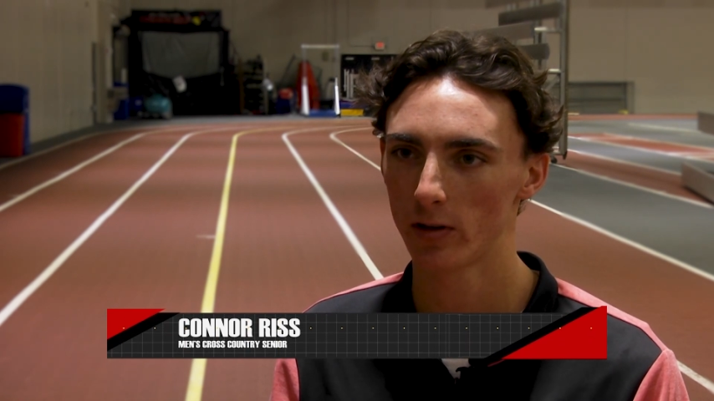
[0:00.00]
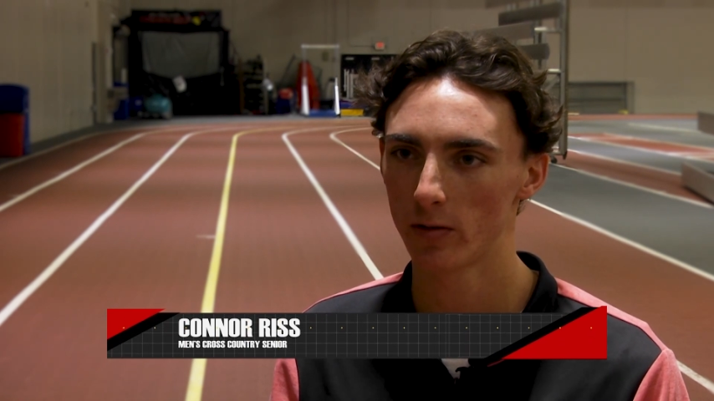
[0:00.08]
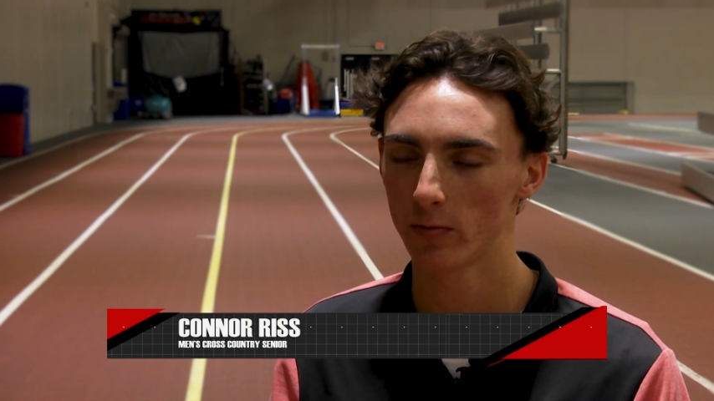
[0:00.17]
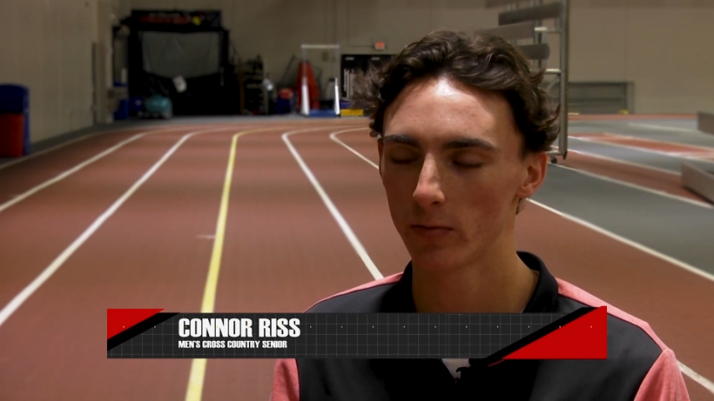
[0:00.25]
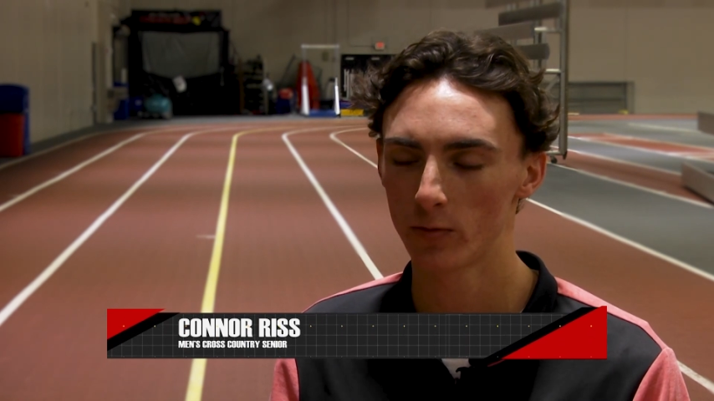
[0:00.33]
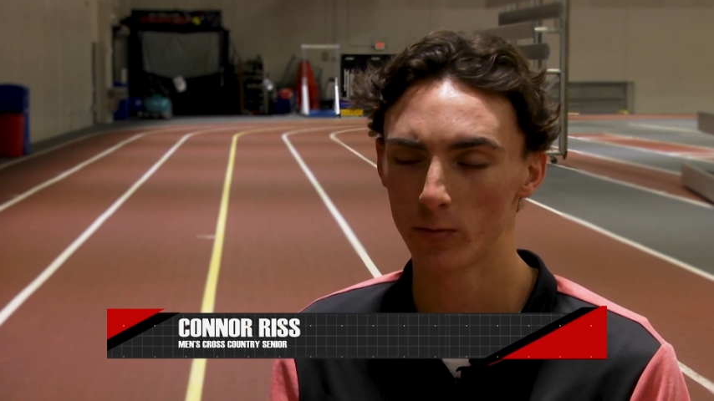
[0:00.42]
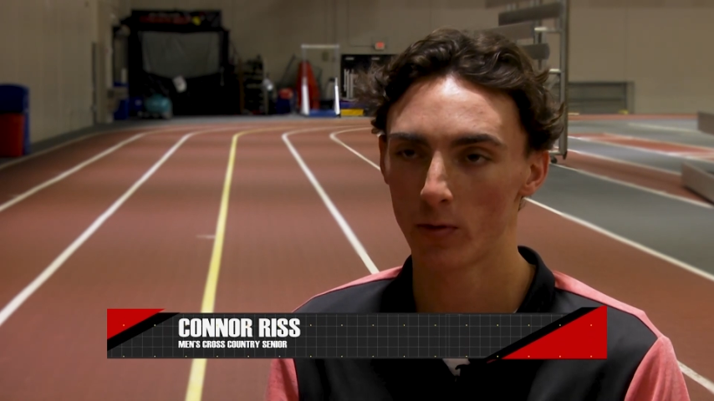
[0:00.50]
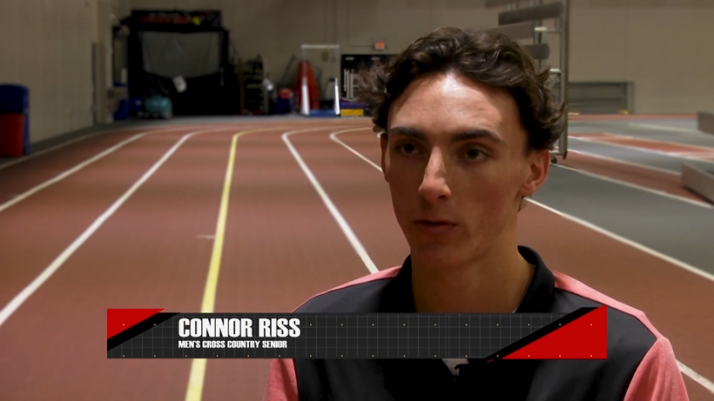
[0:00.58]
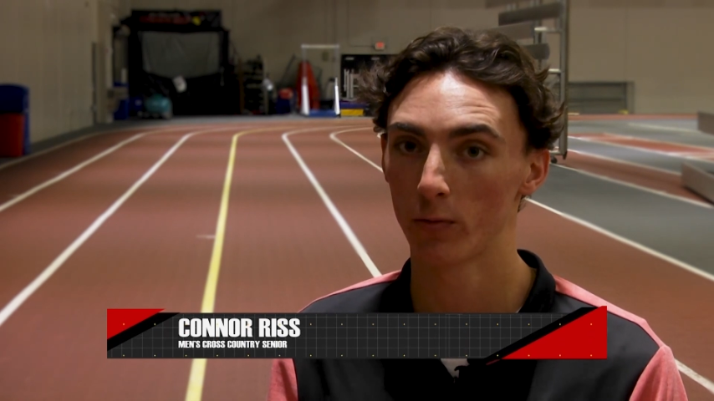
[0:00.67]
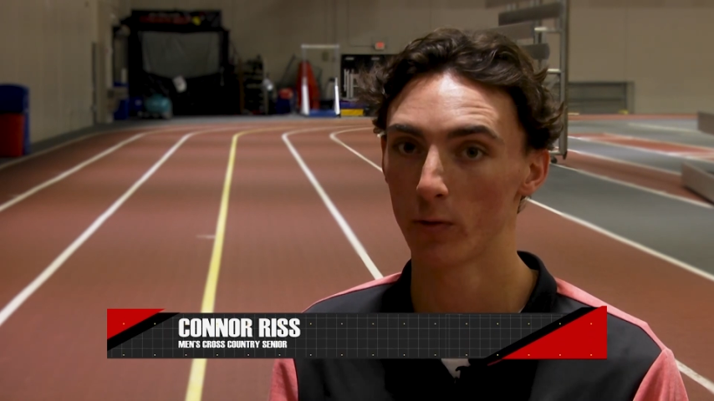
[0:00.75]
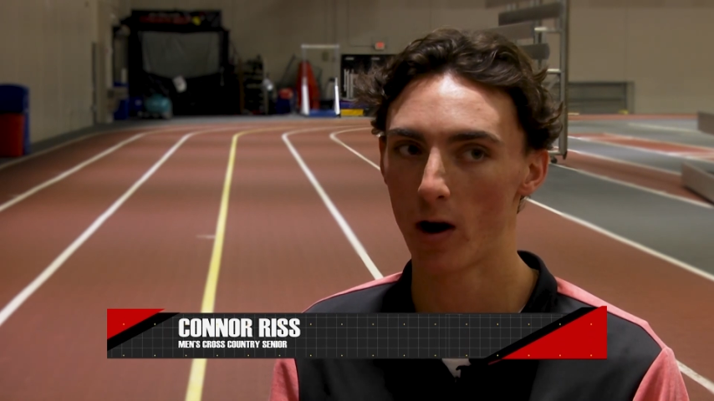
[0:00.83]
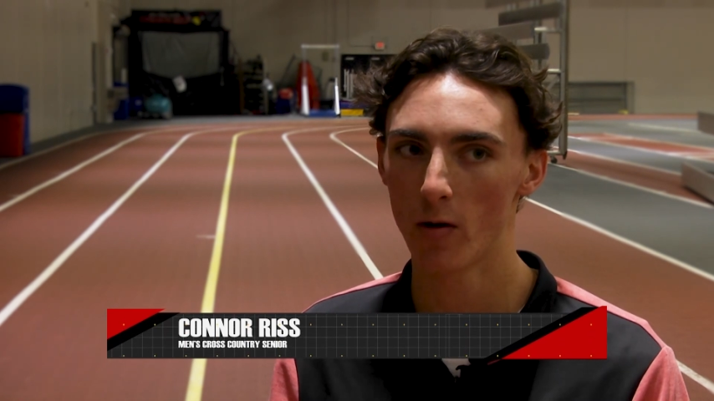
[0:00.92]
him
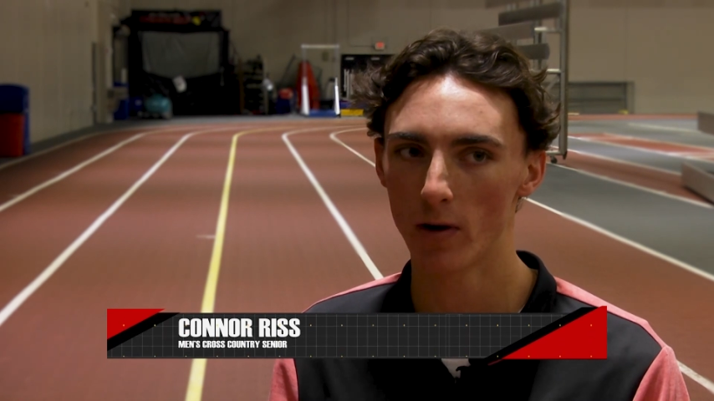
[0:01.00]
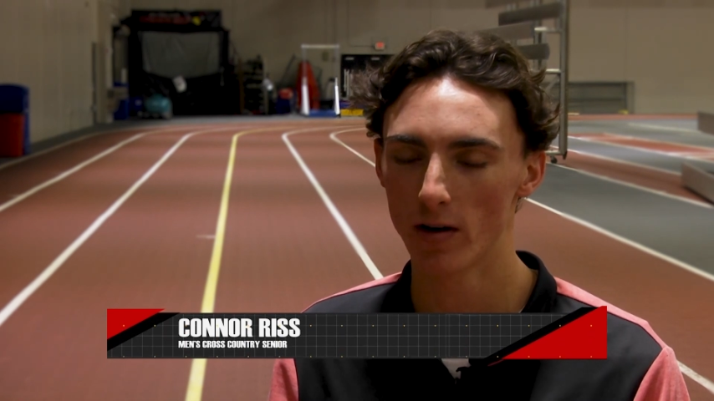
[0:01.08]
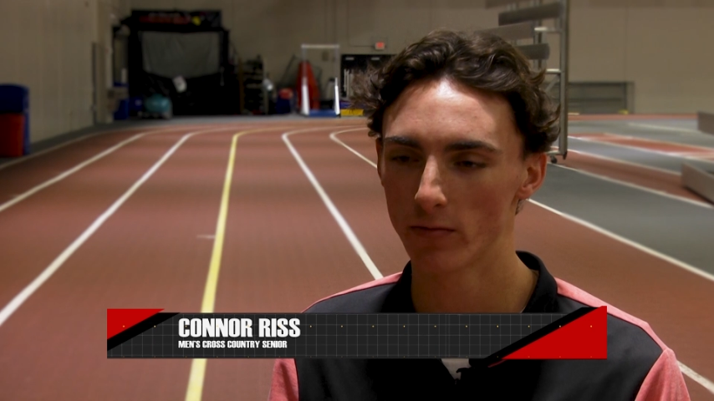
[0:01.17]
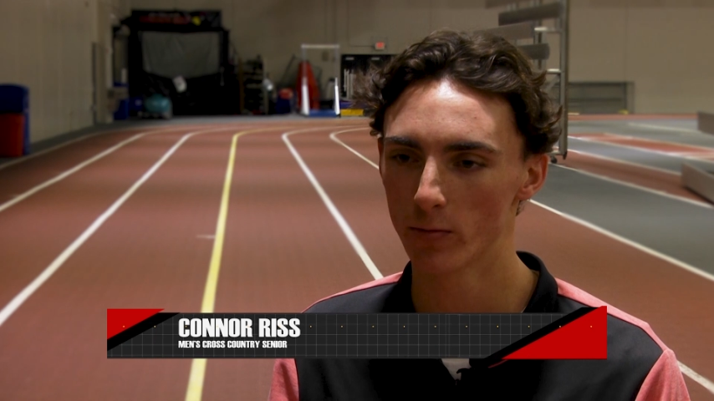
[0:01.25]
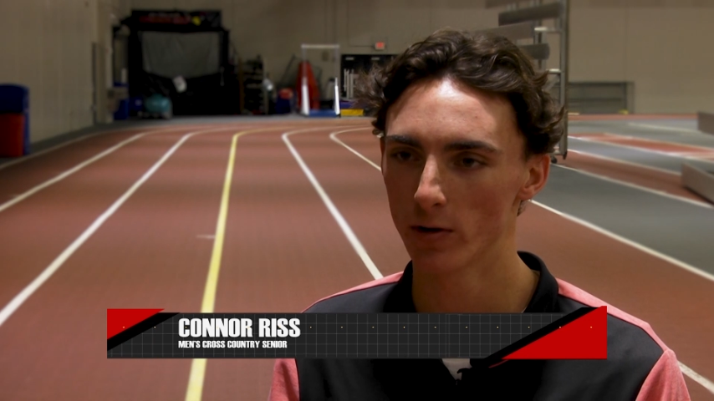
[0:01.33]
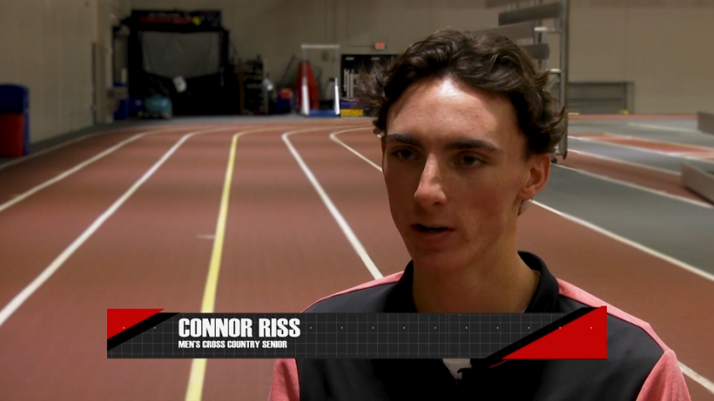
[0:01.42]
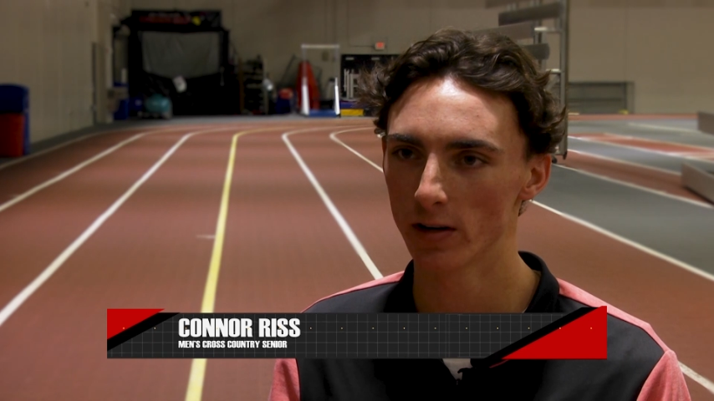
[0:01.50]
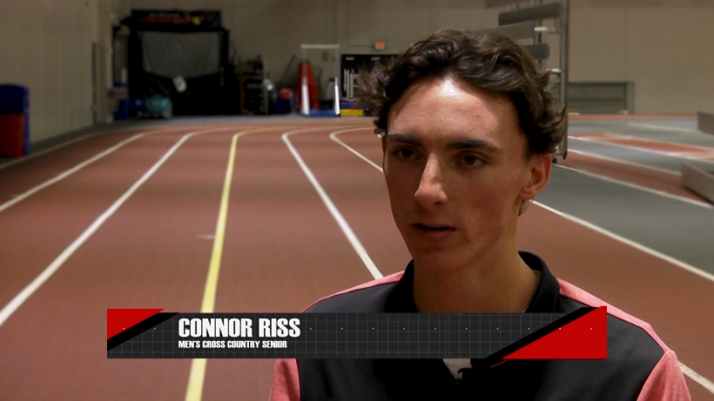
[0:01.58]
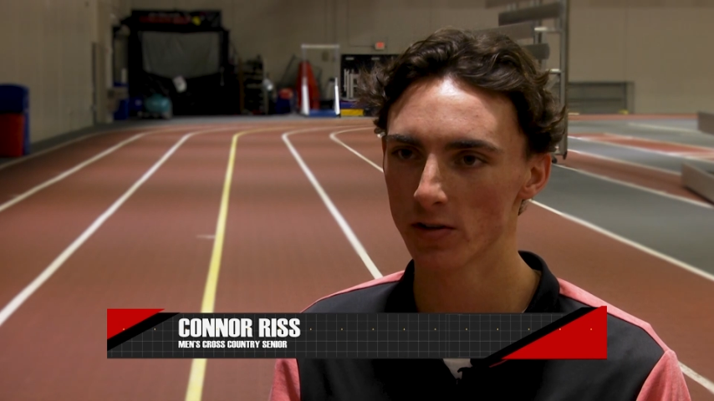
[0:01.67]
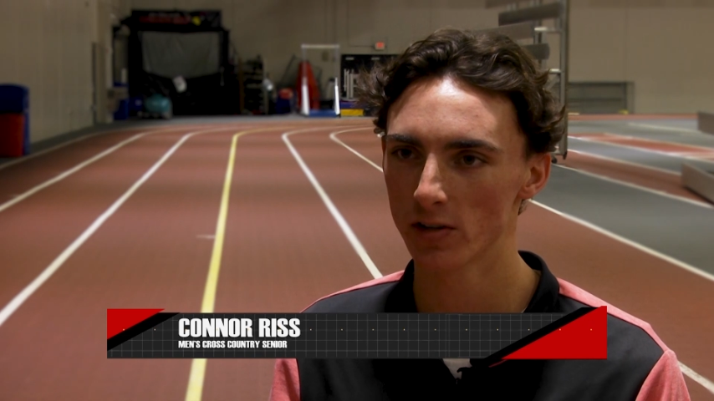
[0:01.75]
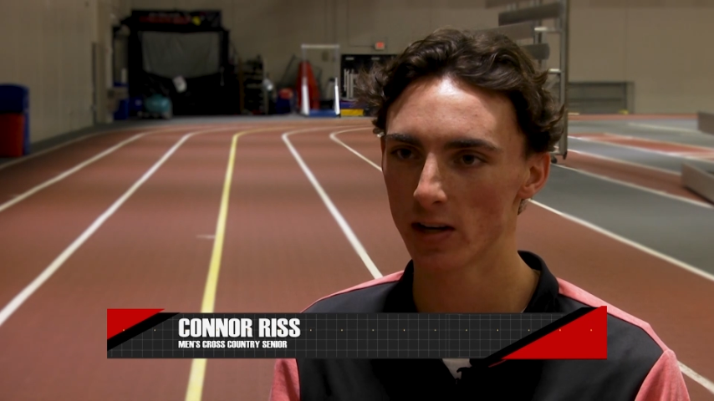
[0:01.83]
throughout my 4 years,